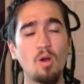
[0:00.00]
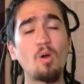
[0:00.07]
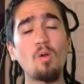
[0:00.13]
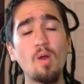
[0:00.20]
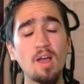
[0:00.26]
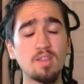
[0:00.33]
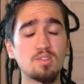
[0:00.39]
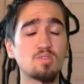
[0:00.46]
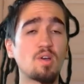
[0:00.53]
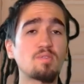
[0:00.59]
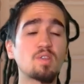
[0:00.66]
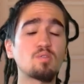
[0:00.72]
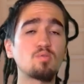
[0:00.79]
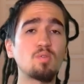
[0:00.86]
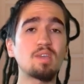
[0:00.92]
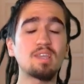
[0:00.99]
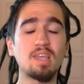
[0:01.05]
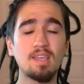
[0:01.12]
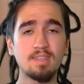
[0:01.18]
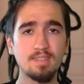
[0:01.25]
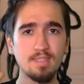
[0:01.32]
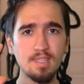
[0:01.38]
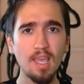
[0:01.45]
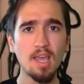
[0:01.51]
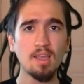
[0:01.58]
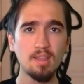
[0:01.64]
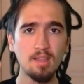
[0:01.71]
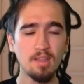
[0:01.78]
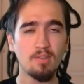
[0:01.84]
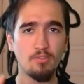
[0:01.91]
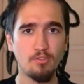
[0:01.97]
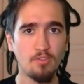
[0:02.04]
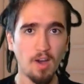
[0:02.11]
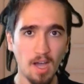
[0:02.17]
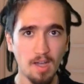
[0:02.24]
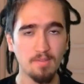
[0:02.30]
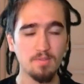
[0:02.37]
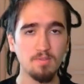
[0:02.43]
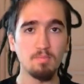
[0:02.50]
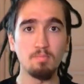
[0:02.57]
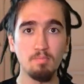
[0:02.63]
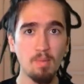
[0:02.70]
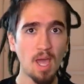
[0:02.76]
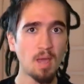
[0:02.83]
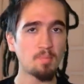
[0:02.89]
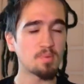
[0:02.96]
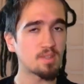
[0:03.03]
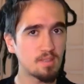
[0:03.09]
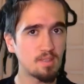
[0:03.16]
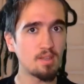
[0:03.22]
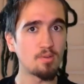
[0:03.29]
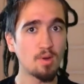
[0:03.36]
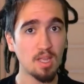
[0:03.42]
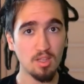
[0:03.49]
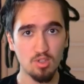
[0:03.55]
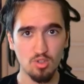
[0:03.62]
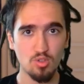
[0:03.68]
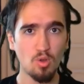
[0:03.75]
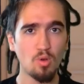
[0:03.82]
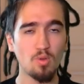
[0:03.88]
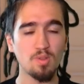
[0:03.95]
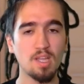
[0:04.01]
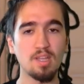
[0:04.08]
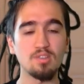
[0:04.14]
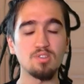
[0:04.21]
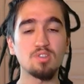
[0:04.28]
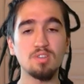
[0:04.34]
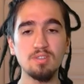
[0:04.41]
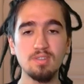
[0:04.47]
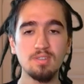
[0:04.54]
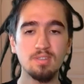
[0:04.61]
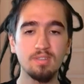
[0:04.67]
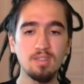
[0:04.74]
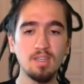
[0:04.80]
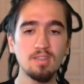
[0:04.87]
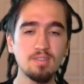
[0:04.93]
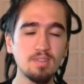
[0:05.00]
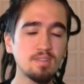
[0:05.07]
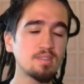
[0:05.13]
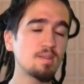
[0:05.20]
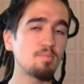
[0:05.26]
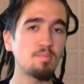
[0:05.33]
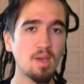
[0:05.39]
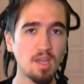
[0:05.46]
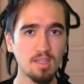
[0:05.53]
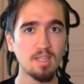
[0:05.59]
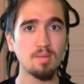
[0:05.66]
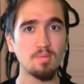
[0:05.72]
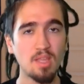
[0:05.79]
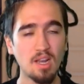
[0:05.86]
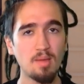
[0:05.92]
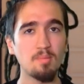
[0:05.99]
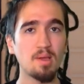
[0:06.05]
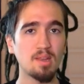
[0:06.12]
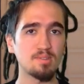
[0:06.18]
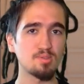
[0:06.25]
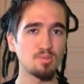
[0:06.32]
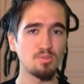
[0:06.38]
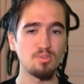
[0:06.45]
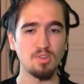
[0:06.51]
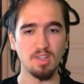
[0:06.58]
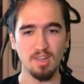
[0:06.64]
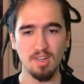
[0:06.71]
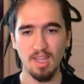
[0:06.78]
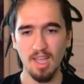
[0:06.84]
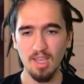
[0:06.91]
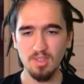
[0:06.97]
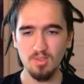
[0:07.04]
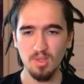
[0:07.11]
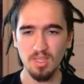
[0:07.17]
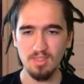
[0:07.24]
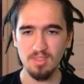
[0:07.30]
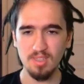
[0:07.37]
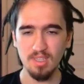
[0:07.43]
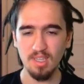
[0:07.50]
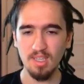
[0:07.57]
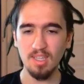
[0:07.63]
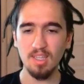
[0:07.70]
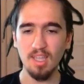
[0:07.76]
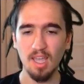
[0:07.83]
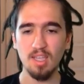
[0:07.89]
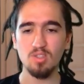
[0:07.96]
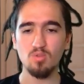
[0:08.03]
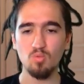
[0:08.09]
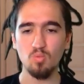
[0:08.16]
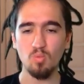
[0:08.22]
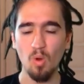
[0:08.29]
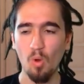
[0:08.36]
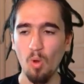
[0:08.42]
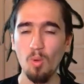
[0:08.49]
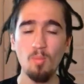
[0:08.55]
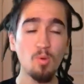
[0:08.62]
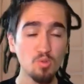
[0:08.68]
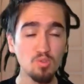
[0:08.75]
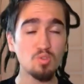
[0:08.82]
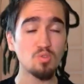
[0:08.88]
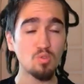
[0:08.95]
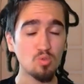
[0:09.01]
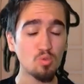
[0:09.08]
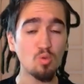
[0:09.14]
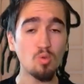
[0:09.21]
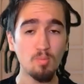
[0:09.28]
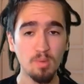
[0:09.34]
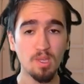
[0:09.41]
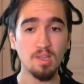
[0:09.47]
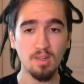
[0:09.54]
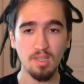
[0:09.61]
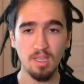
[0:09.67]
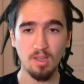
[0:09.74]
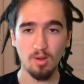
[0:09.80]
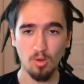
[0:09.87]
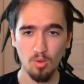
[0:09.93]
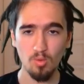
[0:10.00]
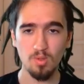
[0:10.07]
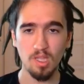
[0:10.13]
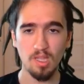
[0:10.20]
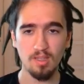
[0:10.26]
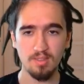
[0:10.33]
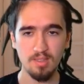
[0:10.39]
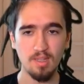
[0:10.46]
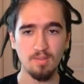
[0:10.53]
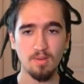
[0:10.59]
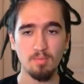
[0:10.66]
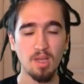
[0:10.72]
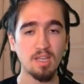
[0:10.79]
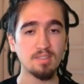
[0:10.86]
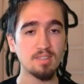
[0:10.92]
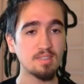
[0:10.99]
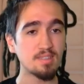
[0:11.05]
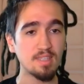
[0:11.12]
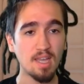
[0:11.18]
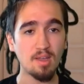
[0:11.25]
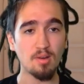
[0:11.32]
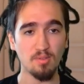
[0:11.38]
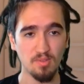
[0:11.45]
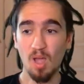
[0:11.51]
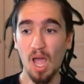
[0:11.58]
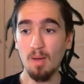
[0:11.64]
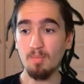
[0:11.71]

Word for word: Alright, so after doing exactly 5 mapped tier 8 solo dungeons, this is the bank tab that I managed to fill. As you can see, it has almost 2 mil including the silver bags inside of it.